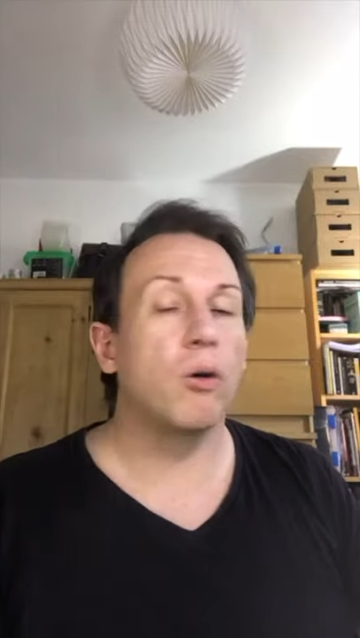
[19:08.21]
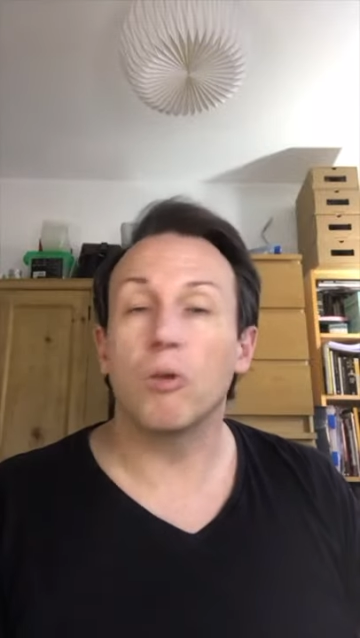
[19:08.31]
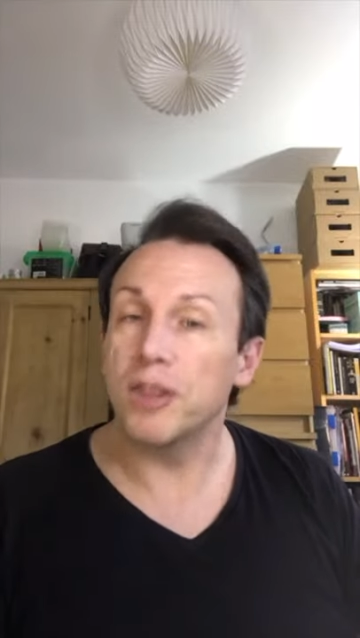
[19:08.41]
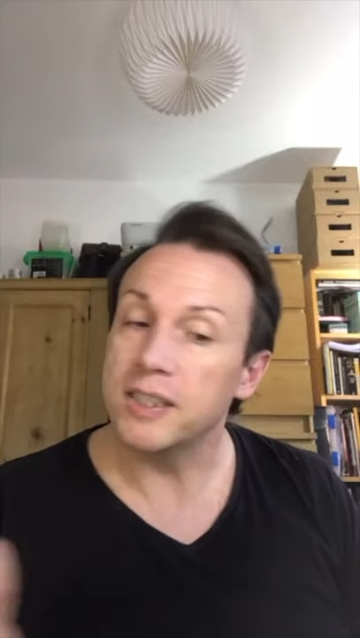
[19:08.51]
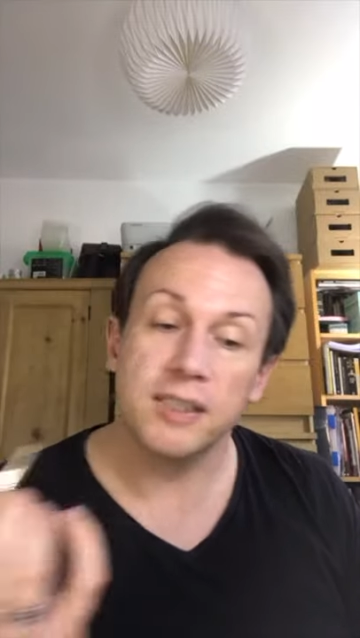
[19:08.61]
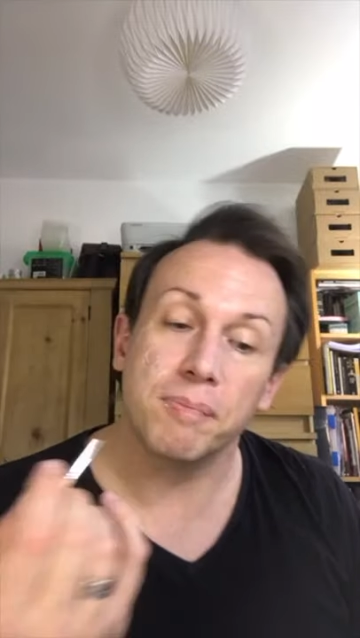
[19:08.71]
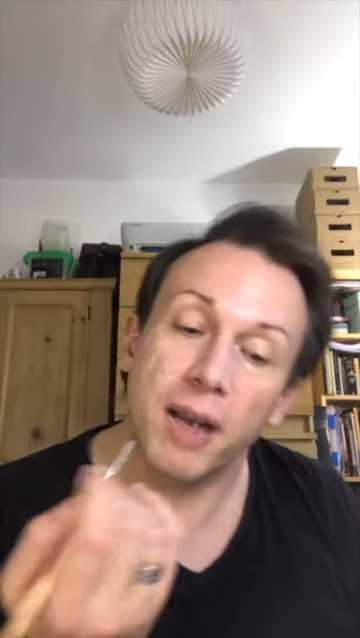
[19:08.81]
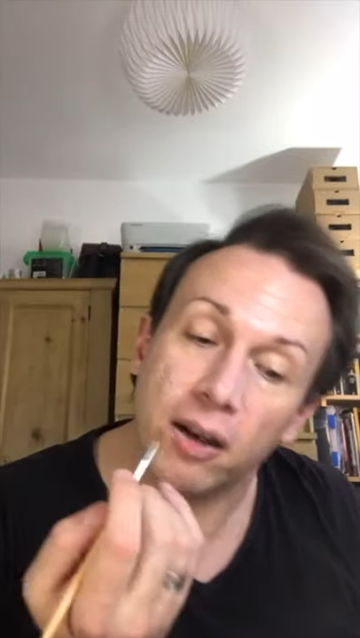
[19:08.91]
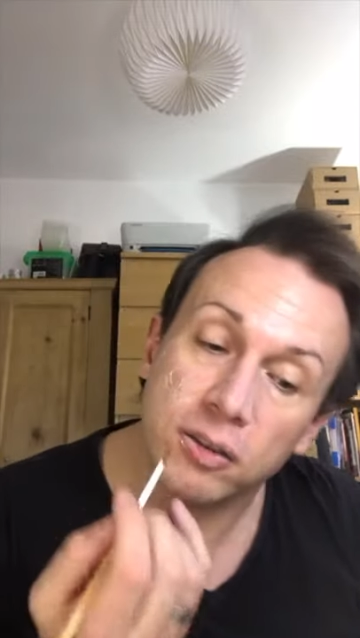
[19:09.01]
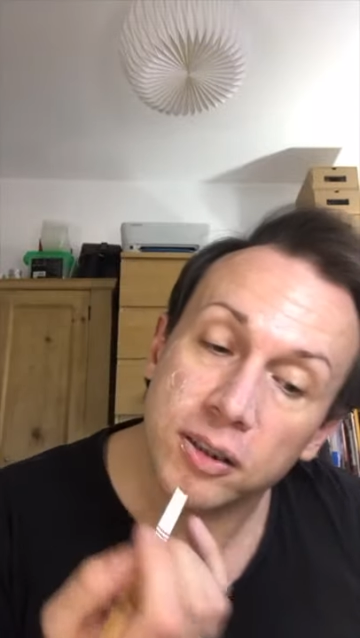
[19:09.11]
people know what
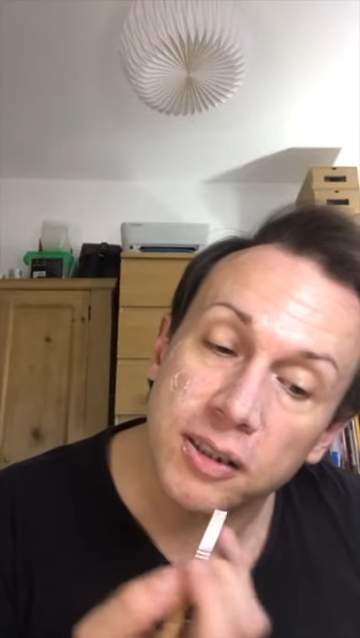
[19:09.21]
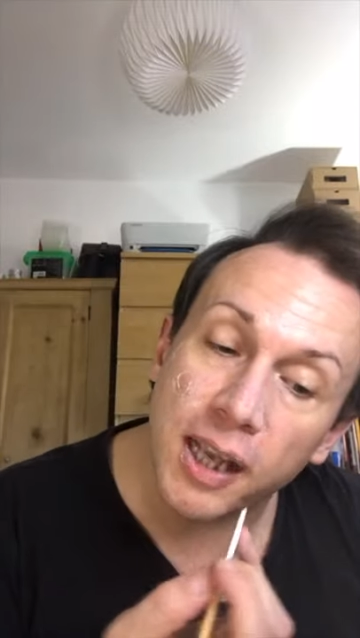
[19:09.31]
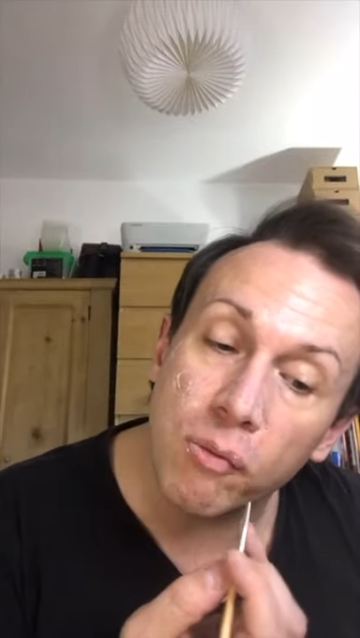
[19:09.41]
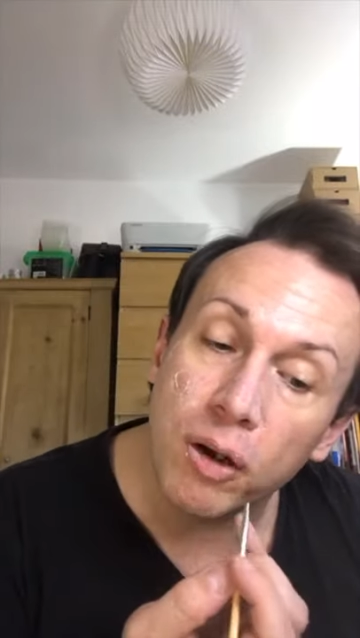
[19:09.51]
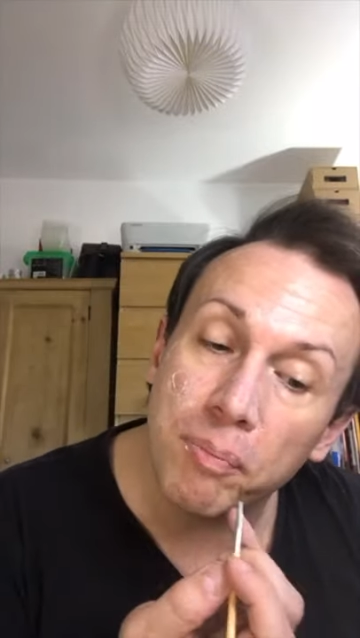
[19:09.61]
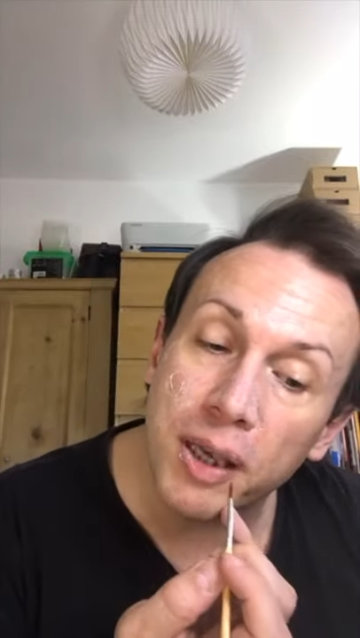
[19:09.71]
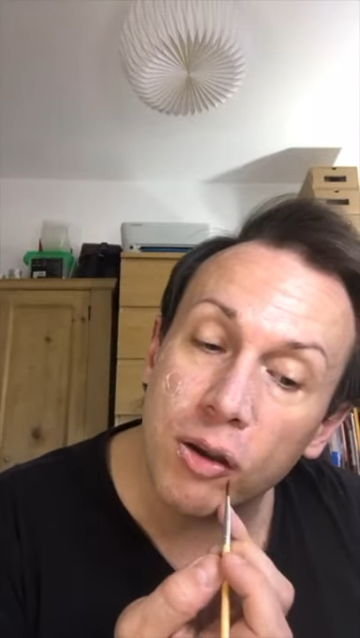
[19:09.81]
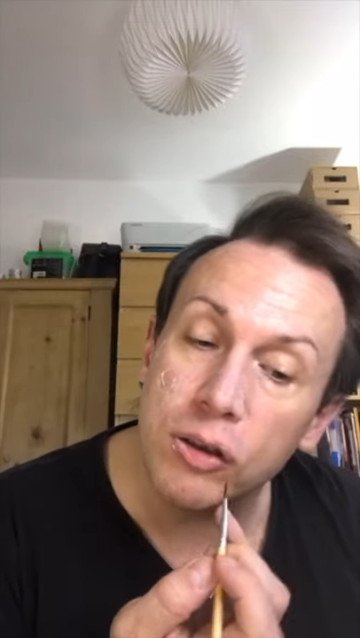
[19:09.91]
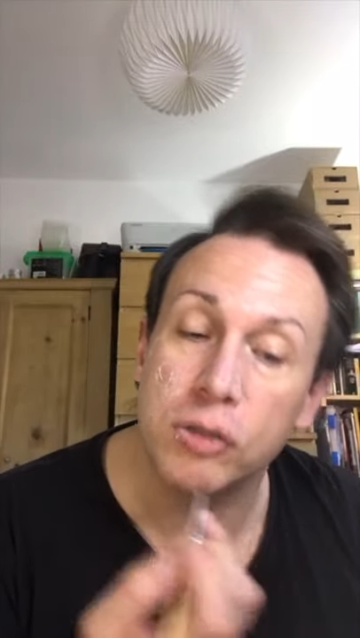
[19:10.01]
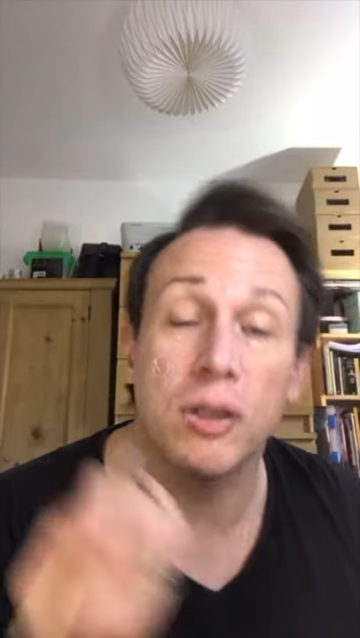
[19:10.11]
this is about. They
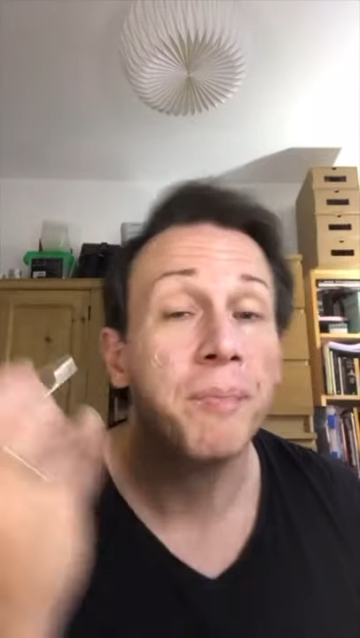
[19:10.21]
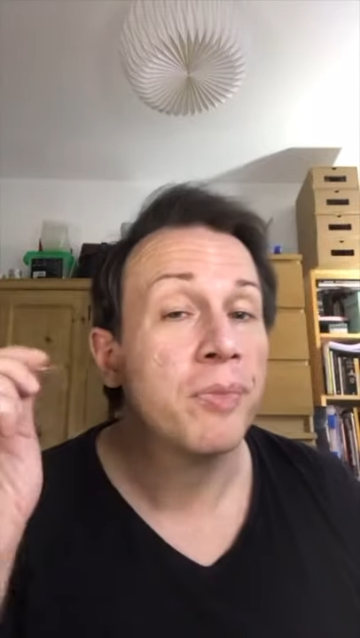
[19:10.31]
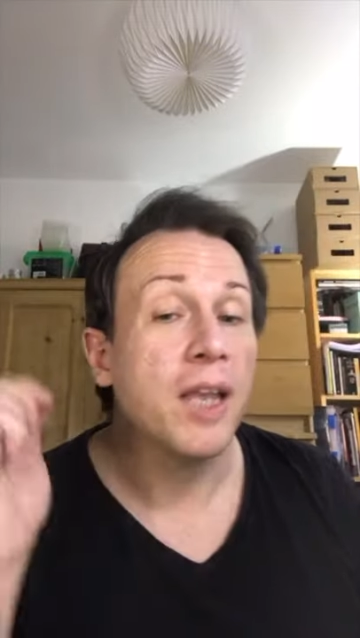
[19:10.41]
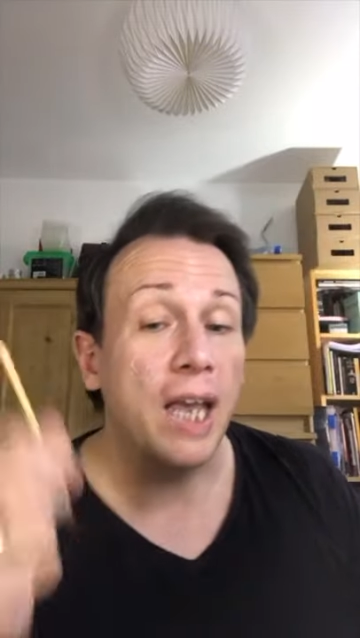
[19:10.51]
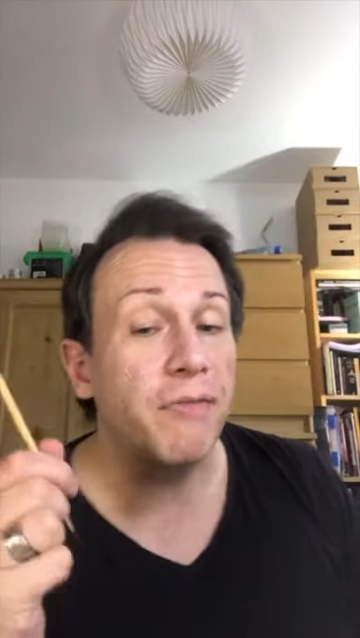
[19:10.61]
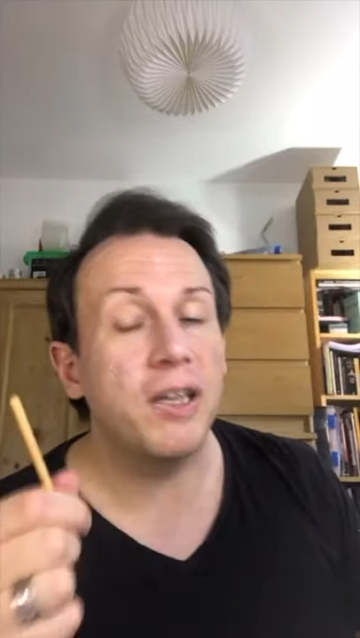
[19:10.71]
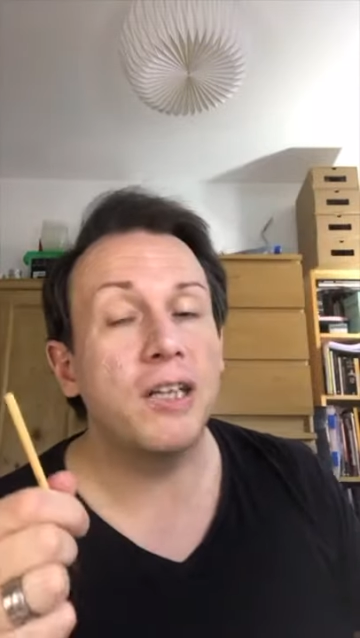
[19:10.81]
will be used to it.